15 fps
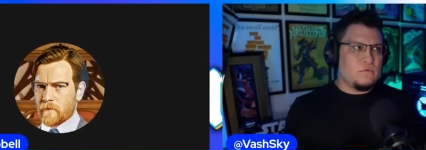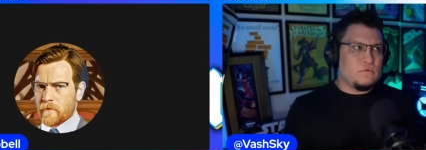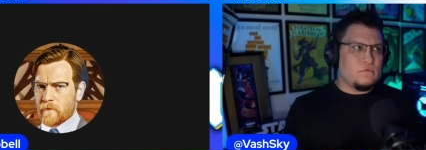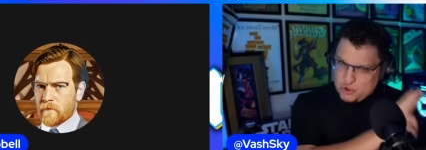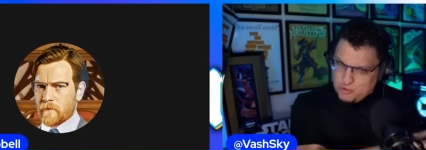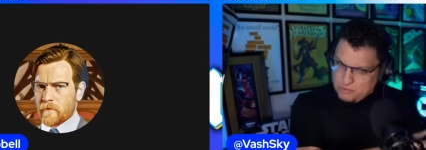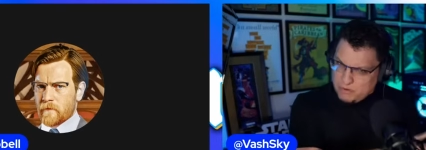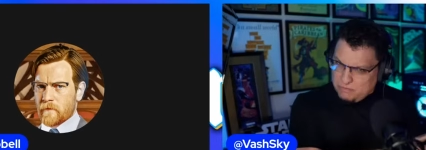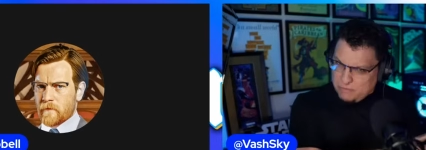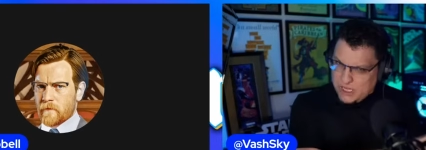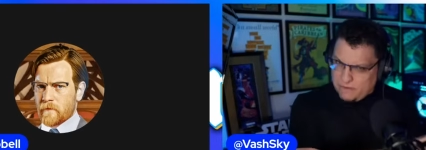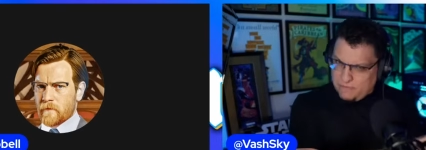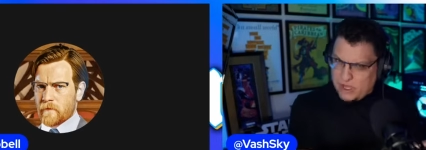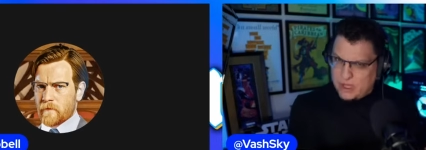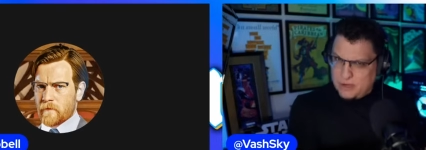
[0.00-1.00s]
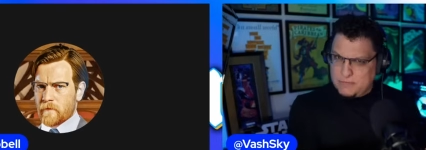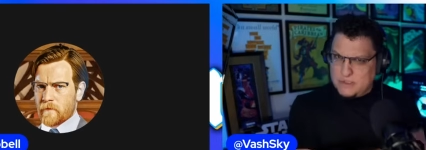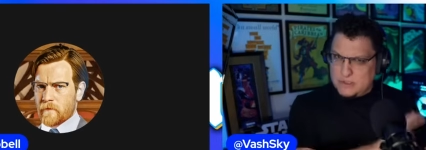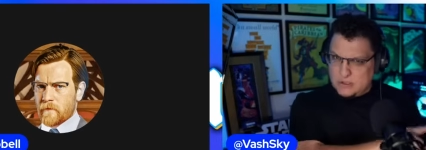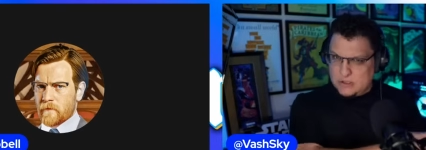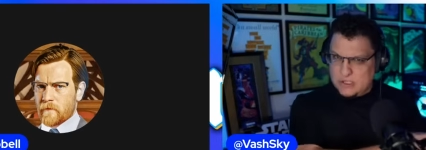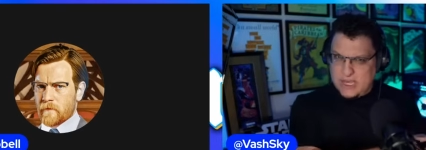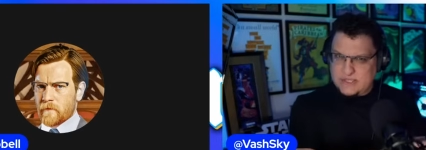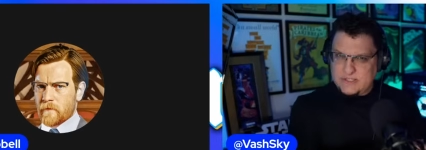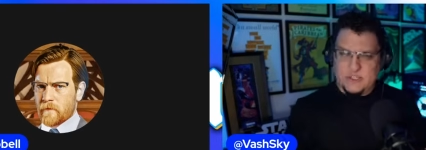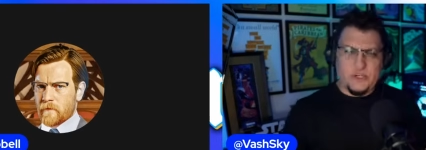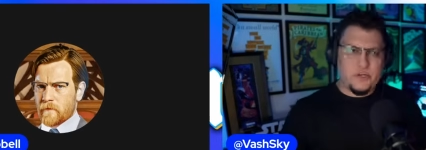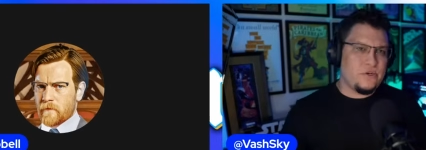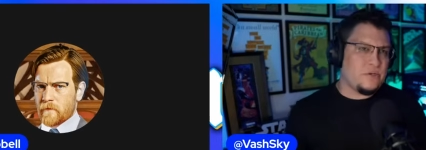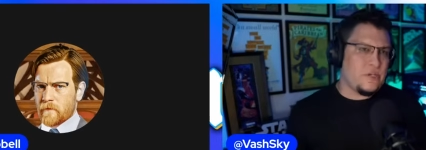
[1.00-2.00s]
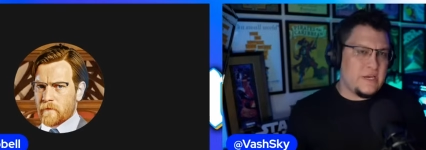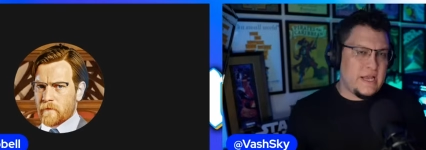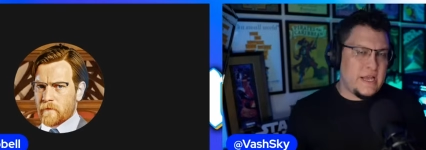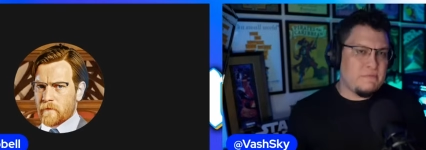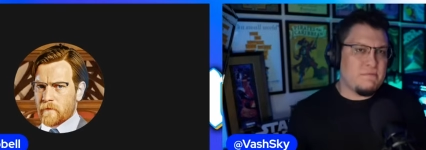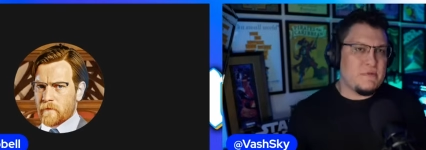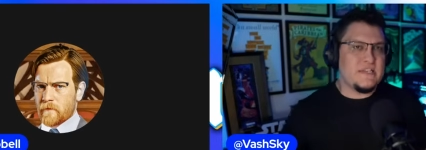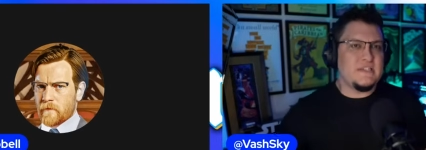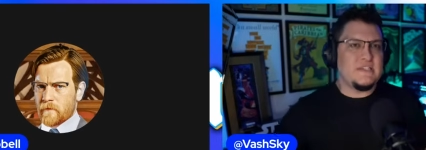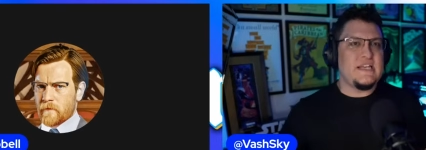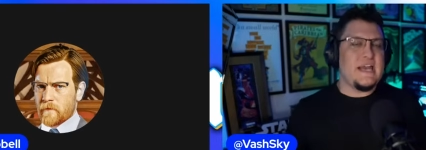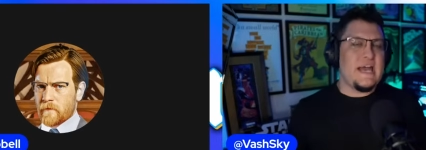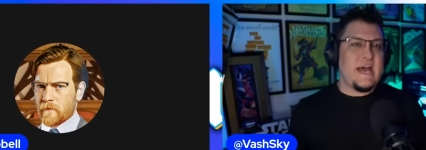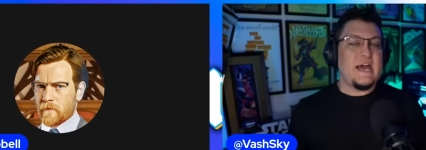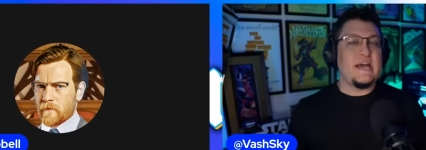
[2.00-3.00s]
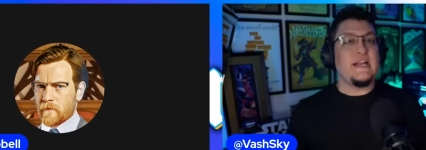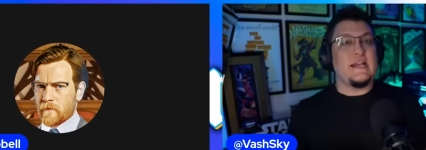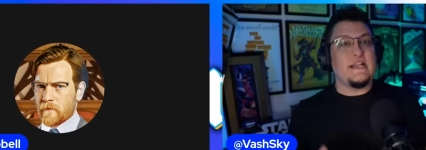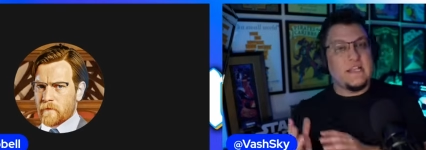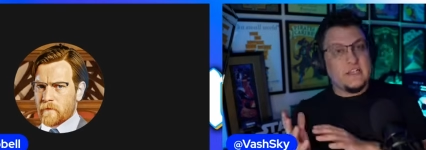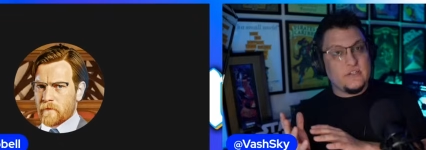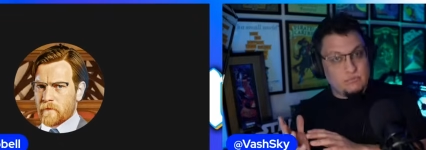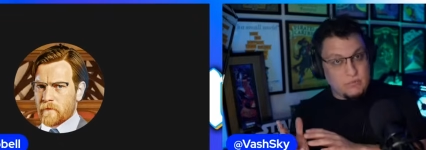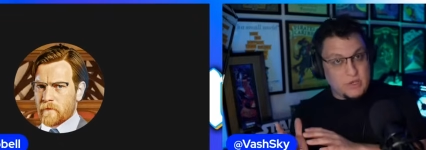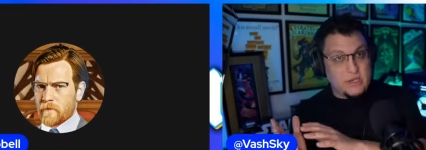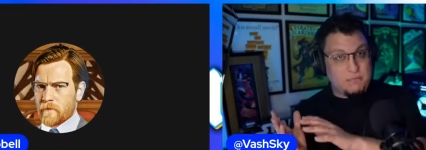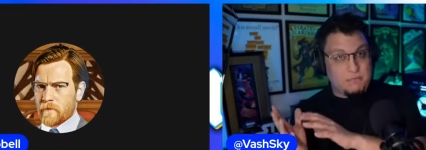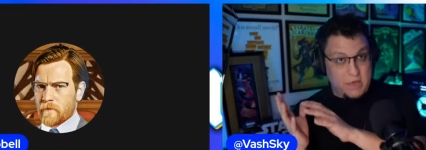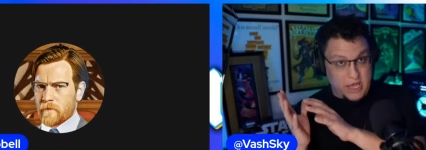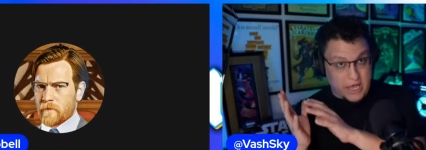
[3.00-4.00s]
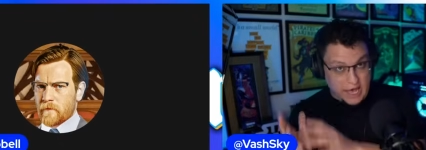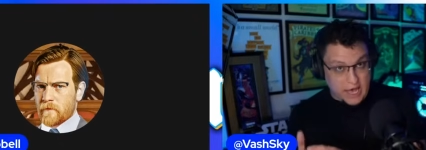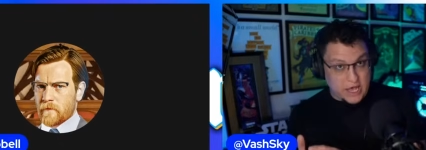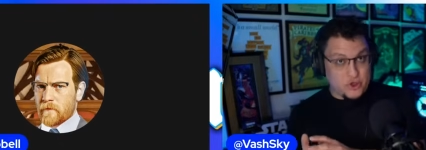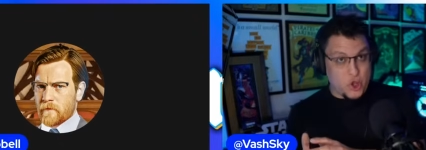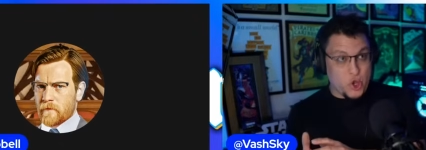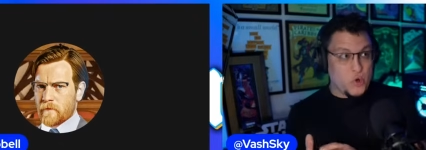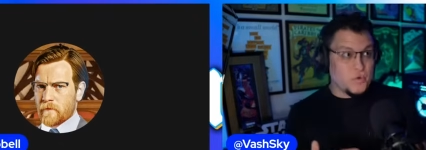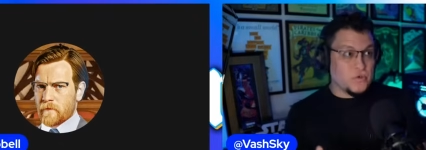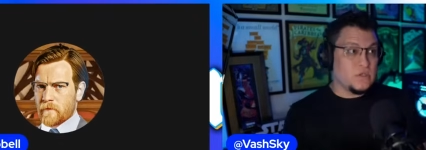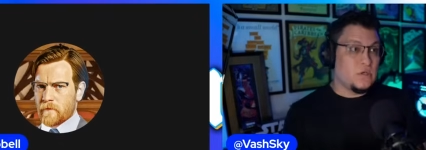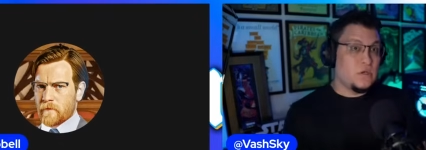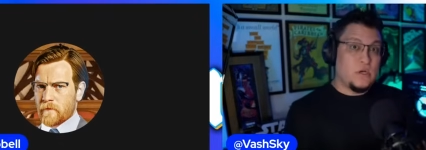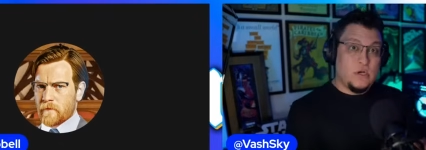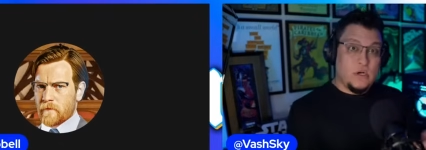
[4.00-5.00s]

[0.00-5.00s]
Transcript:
Speaker 1: 2 playoff games last year that NBC had, and they had those